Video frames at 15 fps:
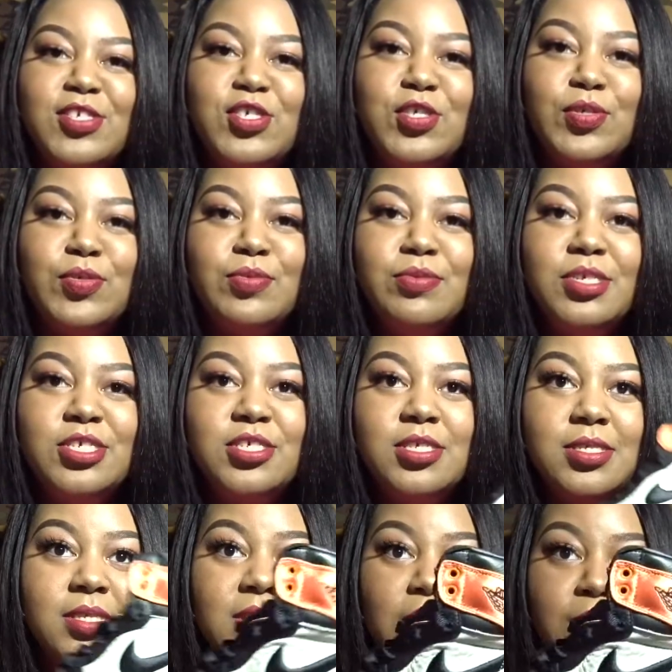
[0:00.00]
shoe is
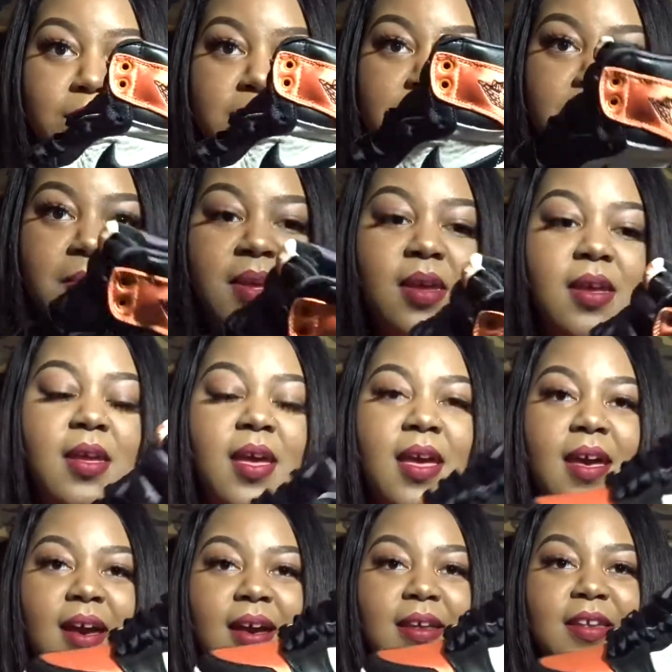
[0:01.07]
just dope to me.
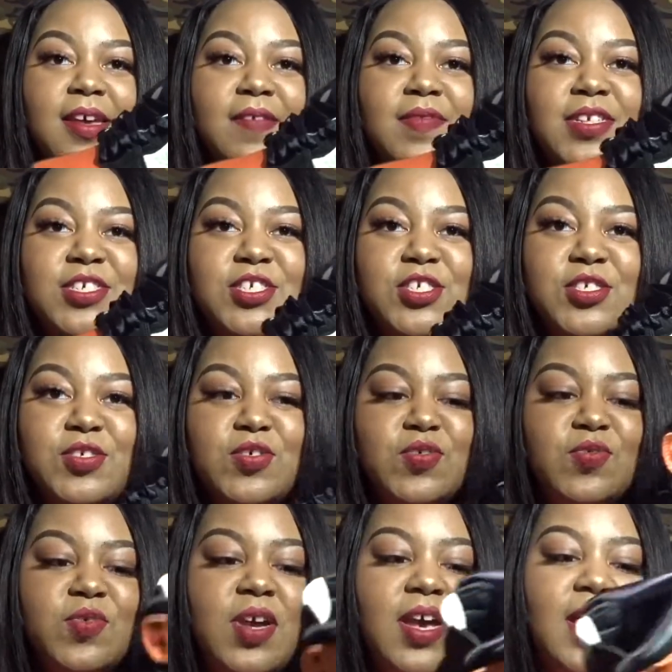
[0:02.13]
I love this
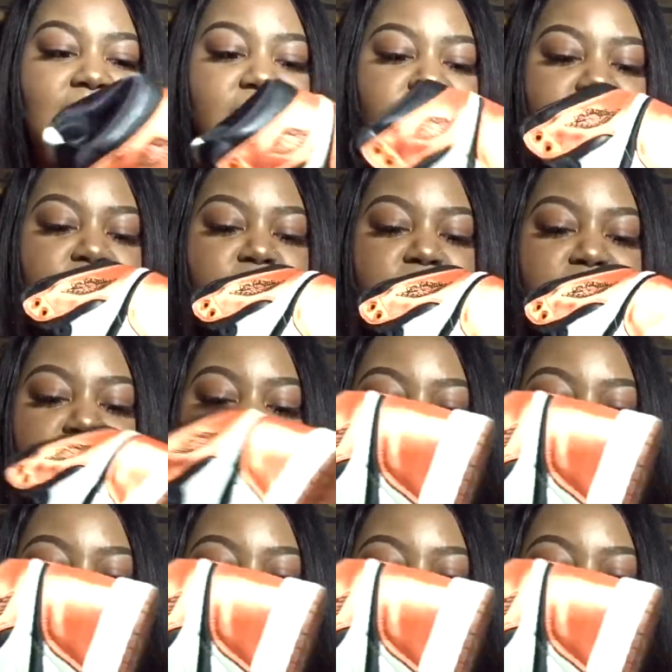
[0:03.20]
shoe. I really want to get